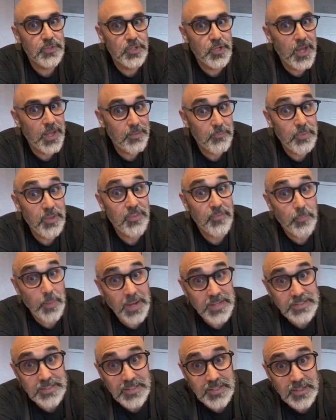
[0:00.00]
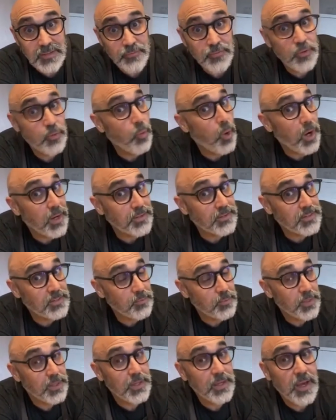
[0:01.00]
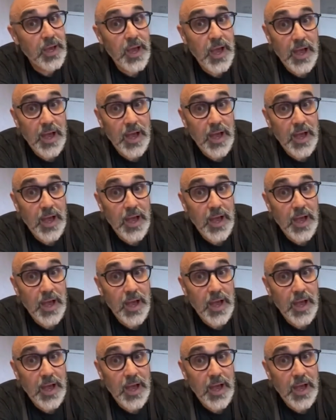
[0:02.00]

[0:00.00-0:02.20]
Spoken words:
can be spicy if you want it to be,